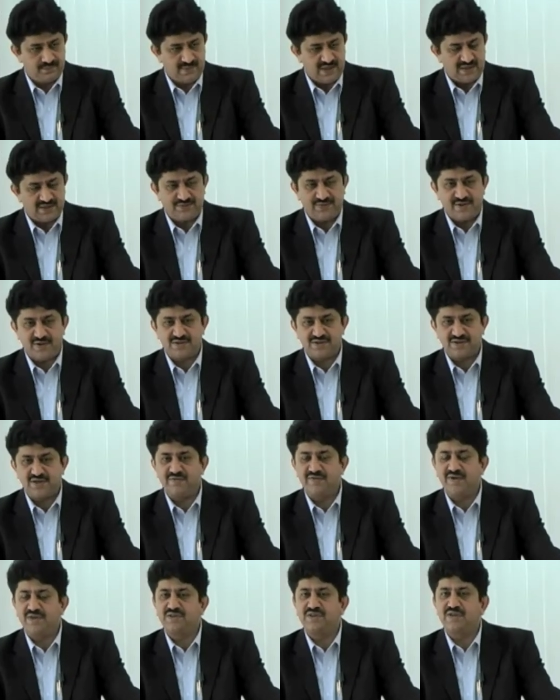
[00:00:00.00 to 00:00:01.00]
In the first year
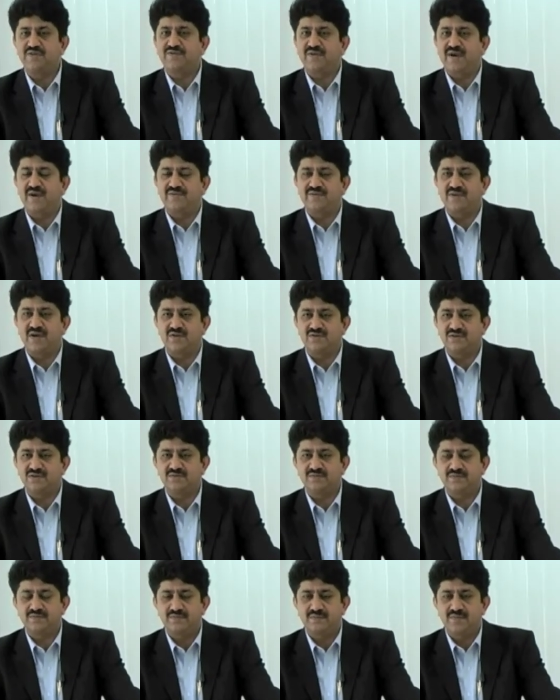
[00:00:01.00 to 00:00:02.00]
we achieved 5,000.
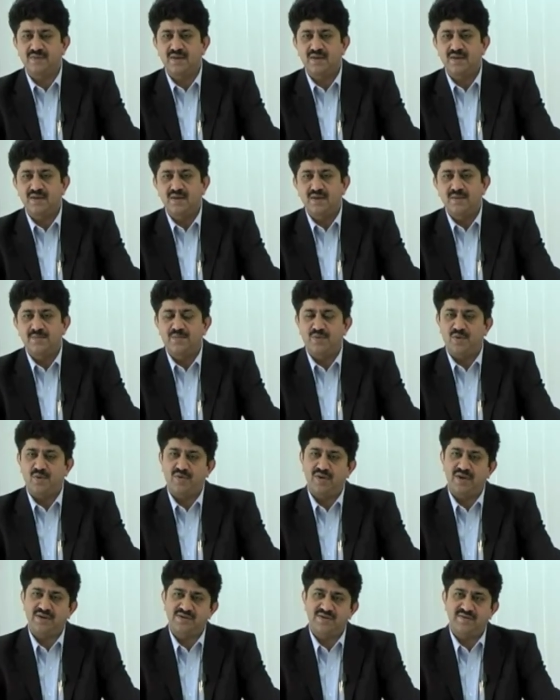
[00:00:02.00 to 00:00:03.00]

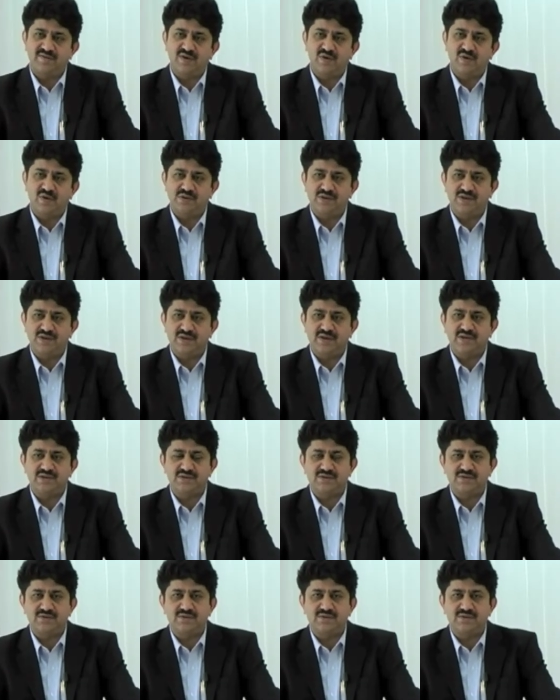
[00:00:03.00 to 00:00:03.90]
Progressively over the years,